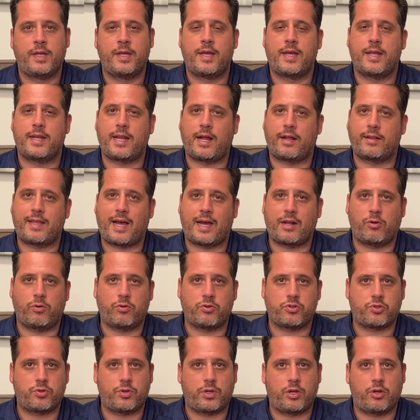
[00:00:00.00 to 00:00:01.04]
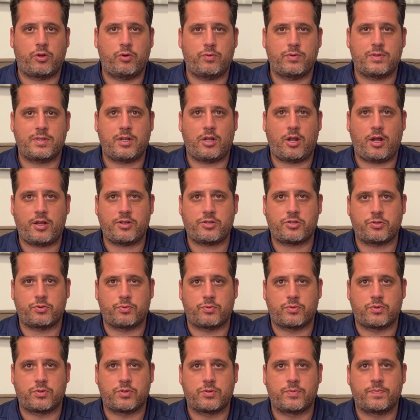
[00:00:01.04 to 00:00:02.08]
Now that also includes
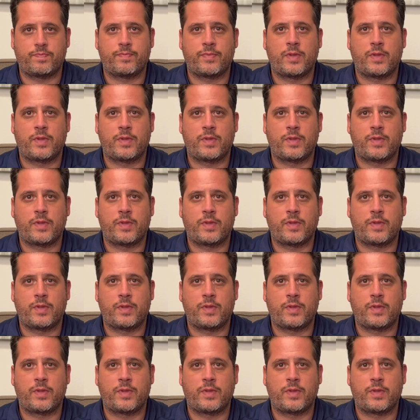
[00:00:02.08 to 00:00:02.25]
lawsuits.